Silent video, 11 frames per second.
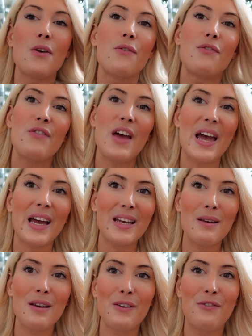a
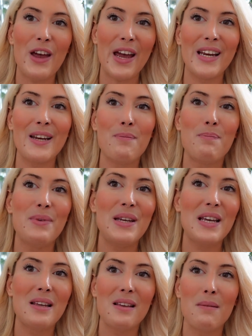very
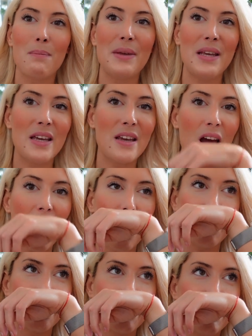big
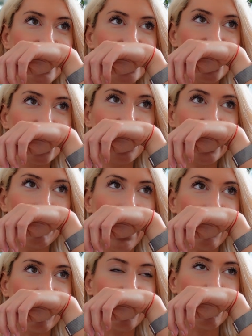sweet
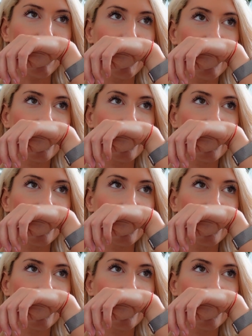perfume.